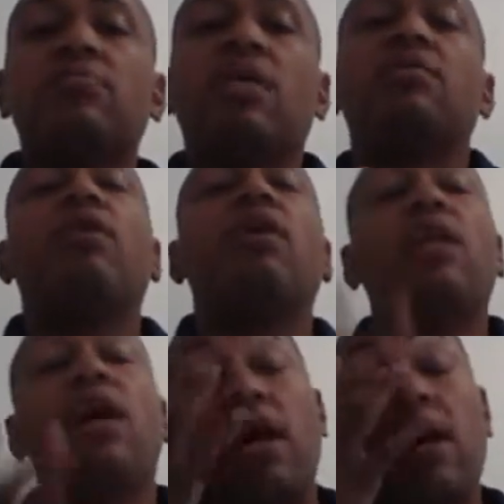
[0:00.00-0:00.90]
Takes about
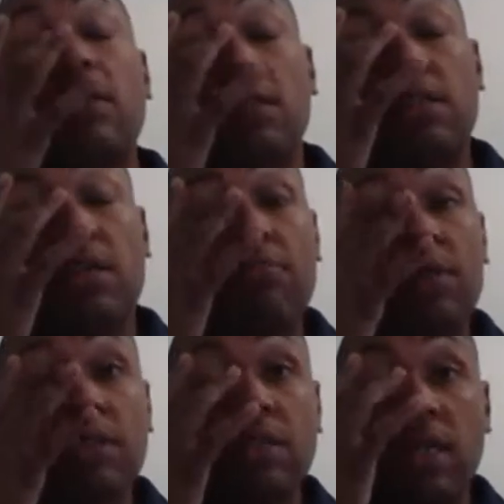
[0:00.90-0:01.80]
9 to 10
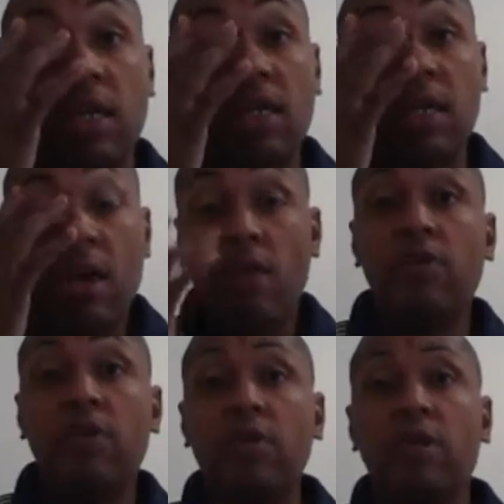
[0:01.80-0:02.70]
business days
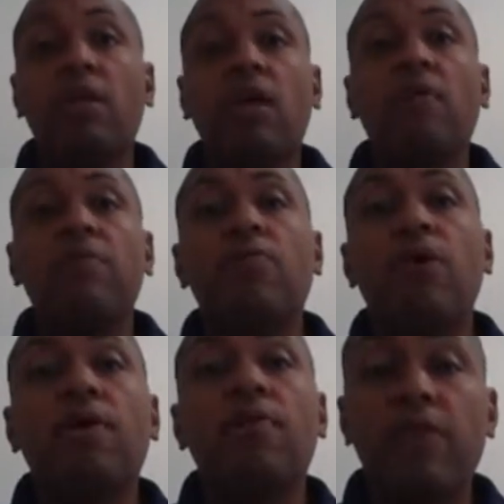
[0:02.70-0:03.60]
for them to get that up and
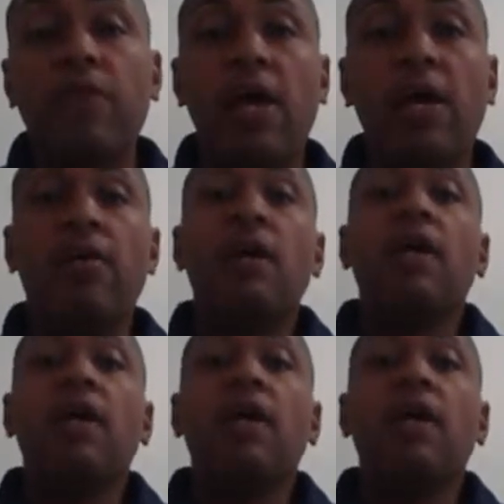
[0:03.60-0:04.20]
running. Now,